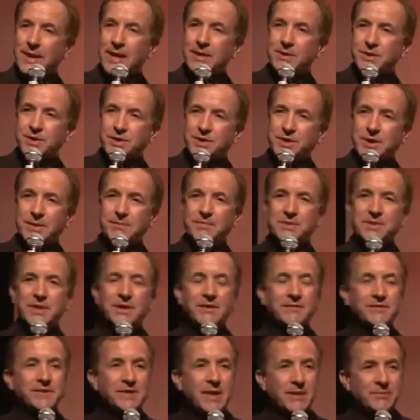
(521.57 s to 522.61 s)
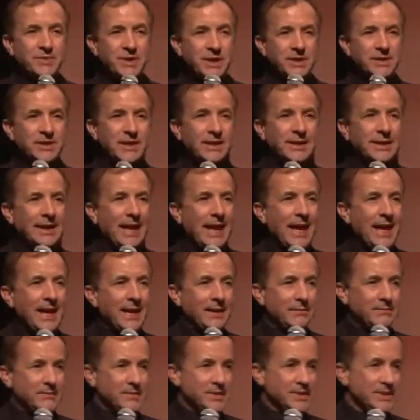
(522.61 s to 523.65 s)
relationships of subjects in
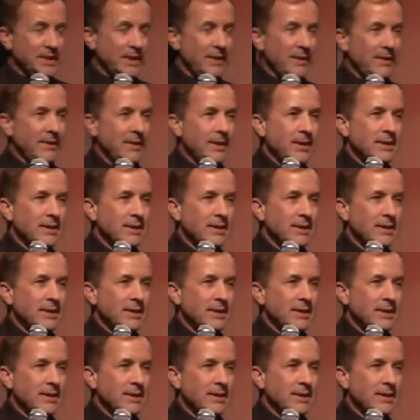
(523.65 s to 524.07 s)
games.